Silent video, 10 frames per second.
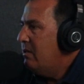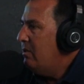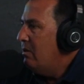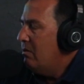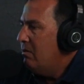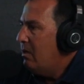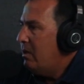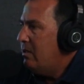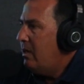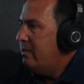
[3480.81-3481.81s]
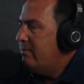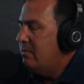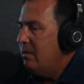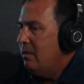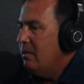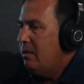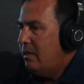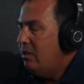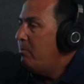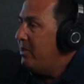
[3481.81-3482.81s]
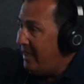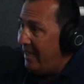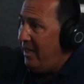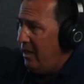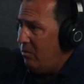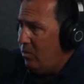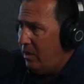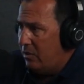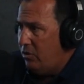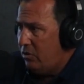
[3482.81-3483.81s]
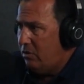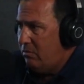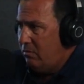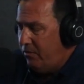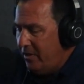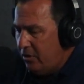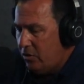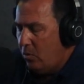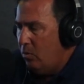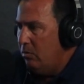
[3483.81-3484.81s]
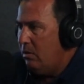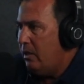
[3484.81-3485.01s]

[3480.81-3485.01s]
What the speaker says: I in the beginning, when I just finished school,